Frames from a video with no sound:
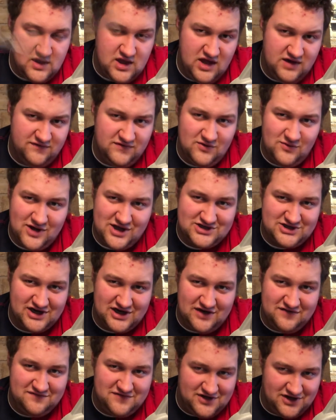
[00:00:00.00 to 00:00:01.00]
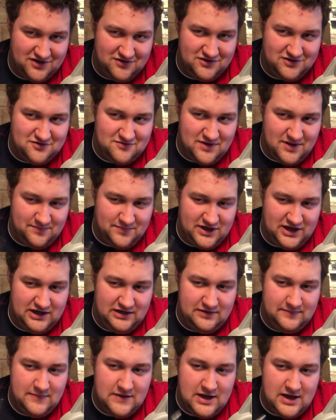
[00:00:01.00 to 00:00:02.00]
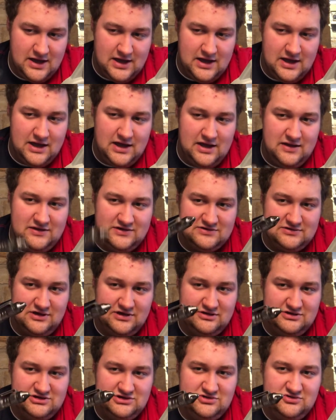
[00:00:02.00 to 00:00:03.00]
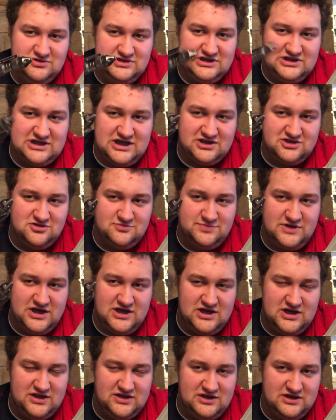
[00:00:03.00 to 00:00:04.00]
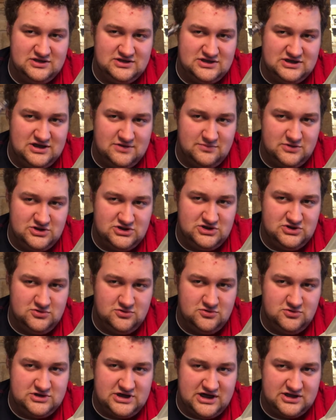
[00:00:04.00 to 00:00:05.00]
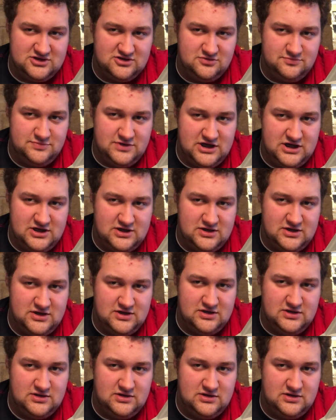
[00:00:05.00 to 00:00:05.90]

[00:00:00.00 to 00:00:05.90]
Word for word: and if you're watching a knife video, you know about Ben. And this right here is an Uzi tactical pen. I think it's the number two tactical pen.